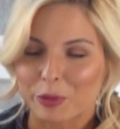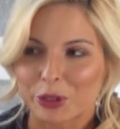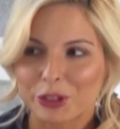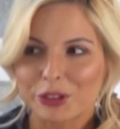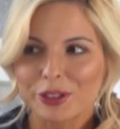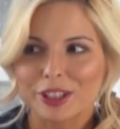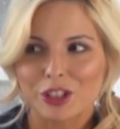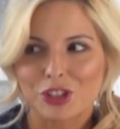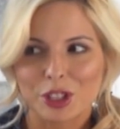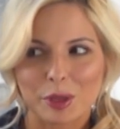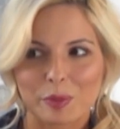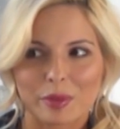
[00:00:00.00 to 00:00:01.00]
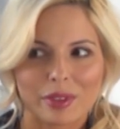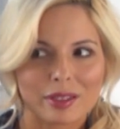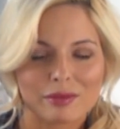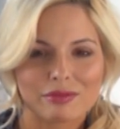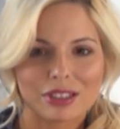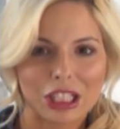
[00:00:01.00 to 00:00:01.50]
When you're in the gym,
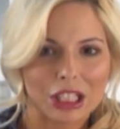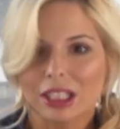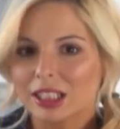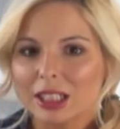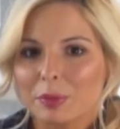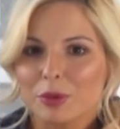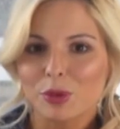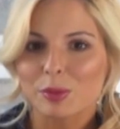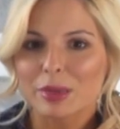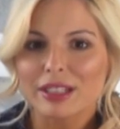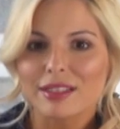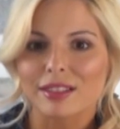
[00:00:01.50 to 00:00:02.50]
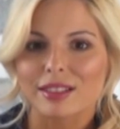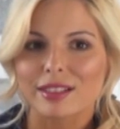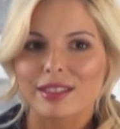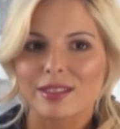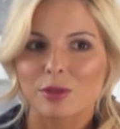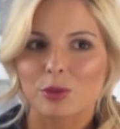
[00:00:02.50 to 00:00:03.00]
tearing up those
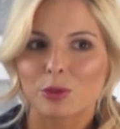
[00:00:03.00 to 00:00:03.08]
muscles,